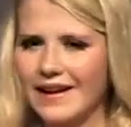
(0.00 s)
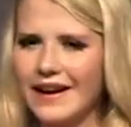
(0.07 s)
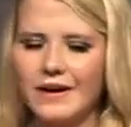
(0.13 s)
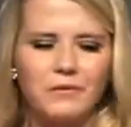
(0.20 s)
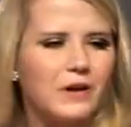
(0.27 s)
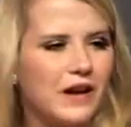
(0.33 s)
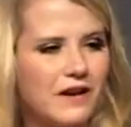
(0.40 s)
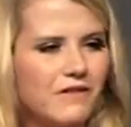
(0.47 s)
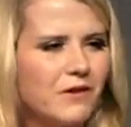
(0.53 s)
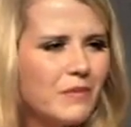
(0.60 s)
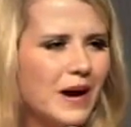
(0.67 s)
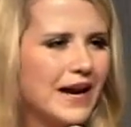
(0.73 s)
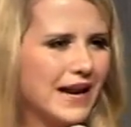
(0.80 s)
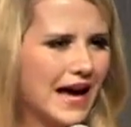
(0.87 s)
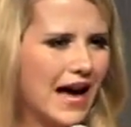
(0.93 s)

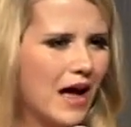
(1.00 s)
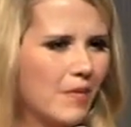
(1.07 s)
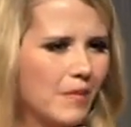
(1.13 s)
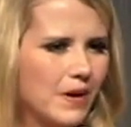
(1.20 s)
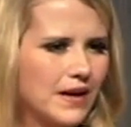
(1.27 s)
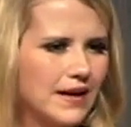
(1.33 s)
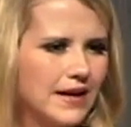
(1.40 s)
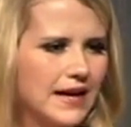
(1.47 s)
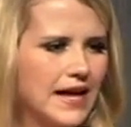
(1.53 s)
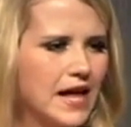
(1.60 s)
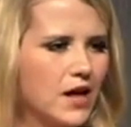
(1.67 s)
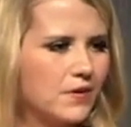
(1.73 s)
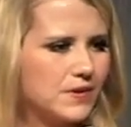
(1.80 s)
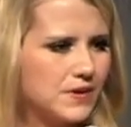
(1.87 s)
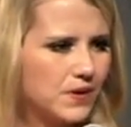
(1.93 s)
might happen,
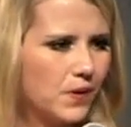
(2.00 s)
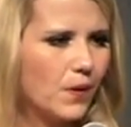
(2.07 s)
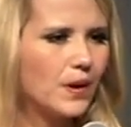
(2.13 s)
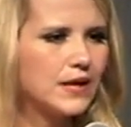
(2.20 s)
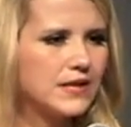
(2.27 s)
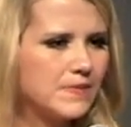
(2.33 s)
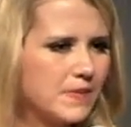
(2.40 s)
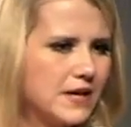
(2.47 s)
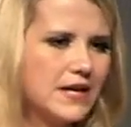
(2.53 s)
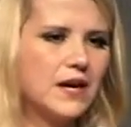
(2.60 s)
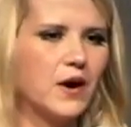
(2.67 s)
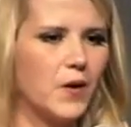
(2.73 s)
it was going to be